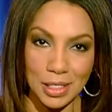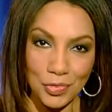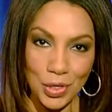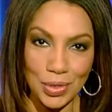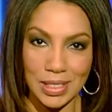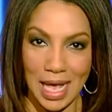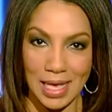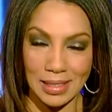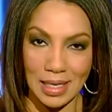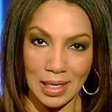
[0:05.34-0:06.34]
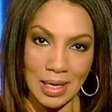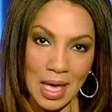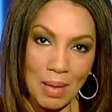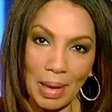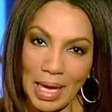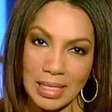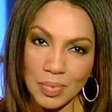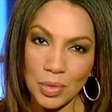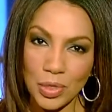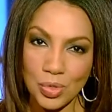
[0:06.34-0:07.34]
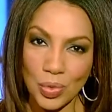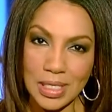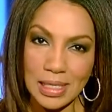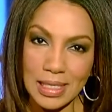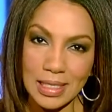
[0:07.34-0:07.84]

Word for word: This viewer is asking, my husband was recently